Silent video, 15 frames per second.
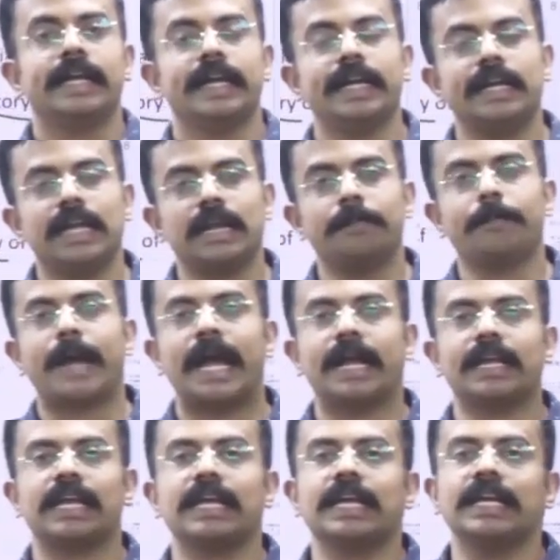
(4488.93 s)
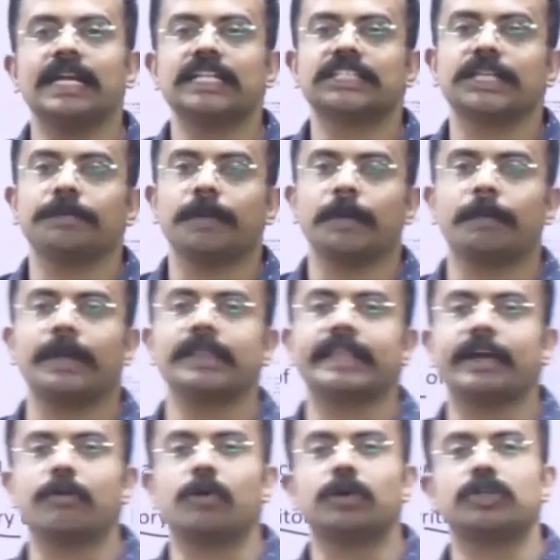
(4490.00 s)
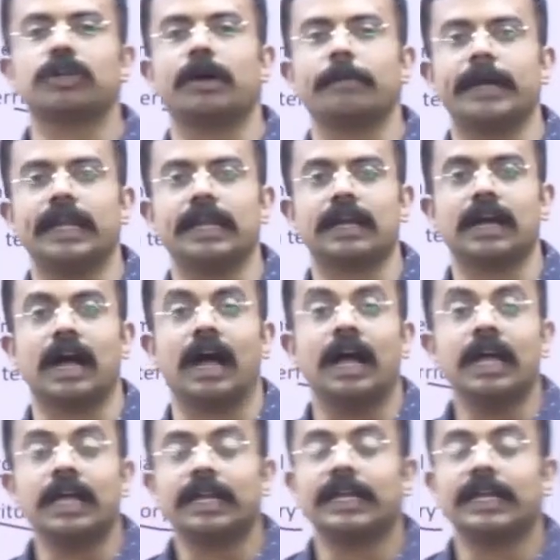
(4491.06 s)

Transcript: Indian banking industry people, they go to America.